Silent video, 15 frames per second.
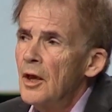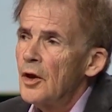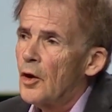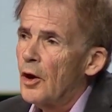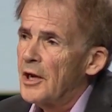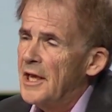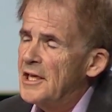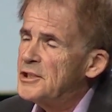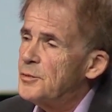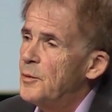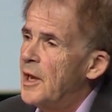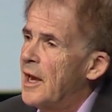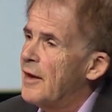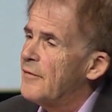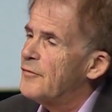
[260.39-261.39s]
Colleagues,
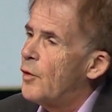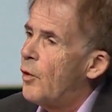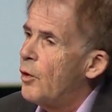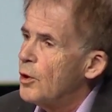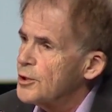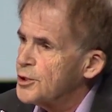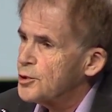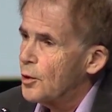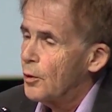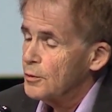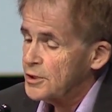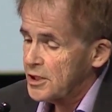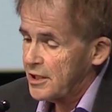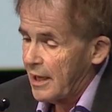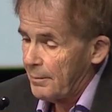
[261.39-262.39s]
we have also
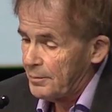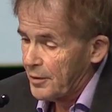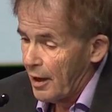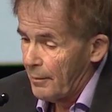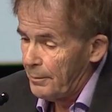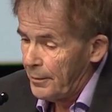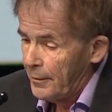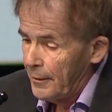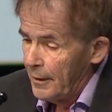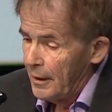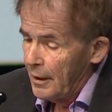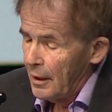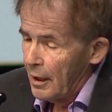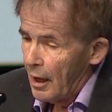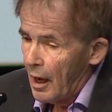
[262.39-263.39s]
stepped up
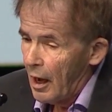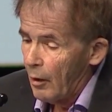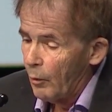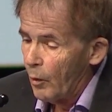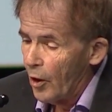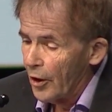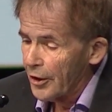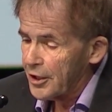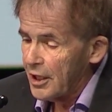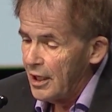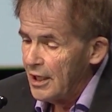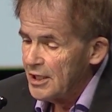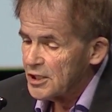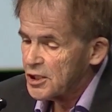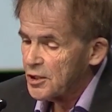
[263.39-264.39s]
our work
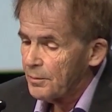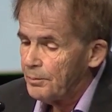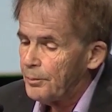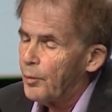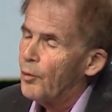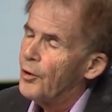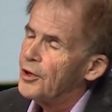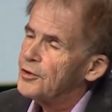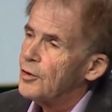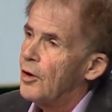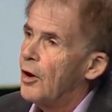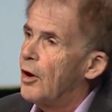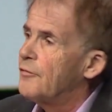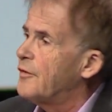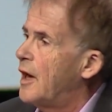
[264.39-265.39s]
in support
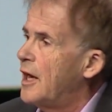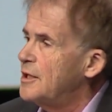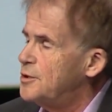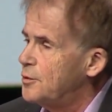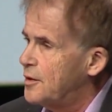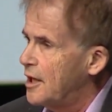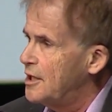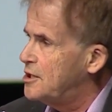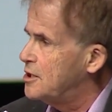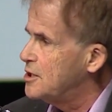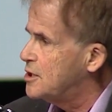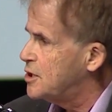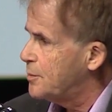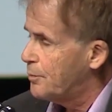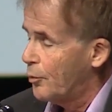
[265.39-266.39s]
of education
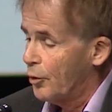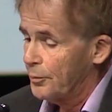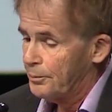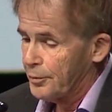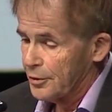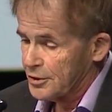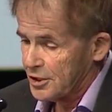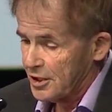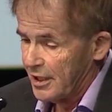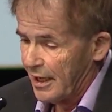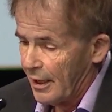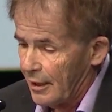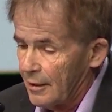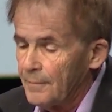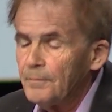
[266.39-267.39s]
support
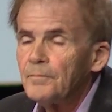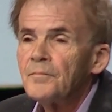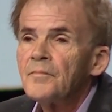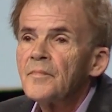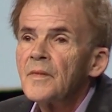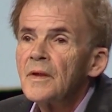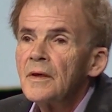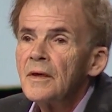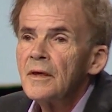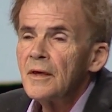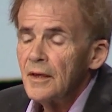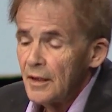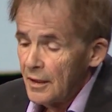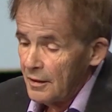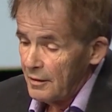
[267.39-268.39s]
personnel.
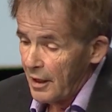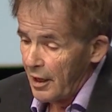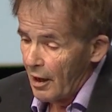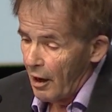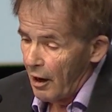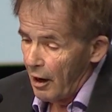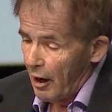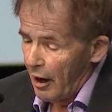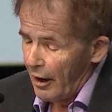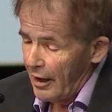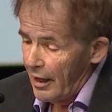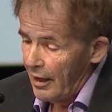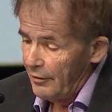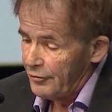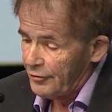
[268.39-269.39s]
They are
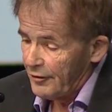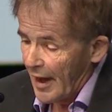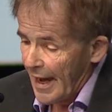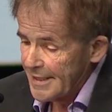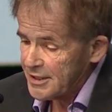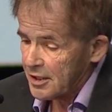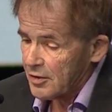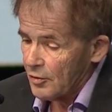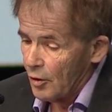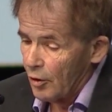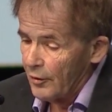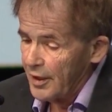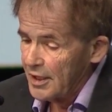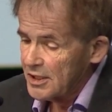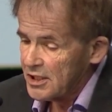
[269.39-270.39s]
a
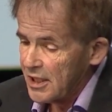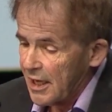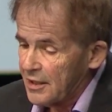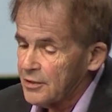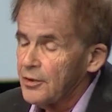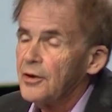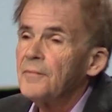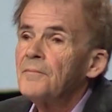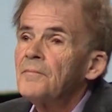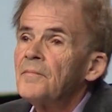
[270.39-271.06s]
fast-growing sector